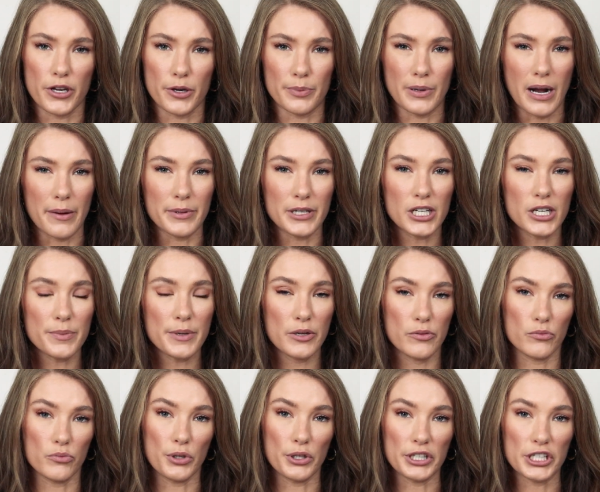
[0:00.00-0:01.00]
they're probably going to
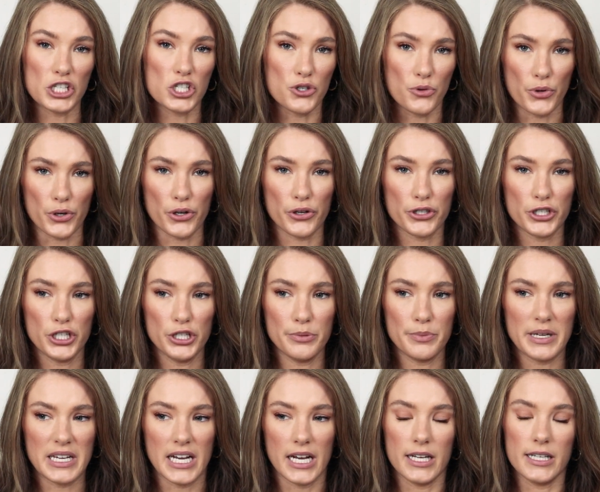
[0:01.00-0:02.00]
be really short on
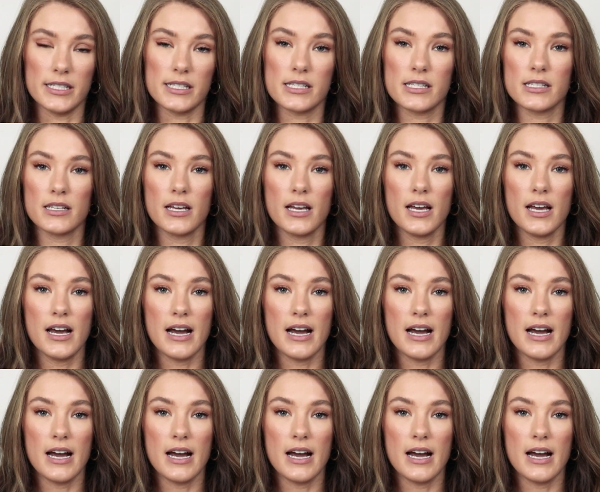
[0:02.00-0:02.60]
you, because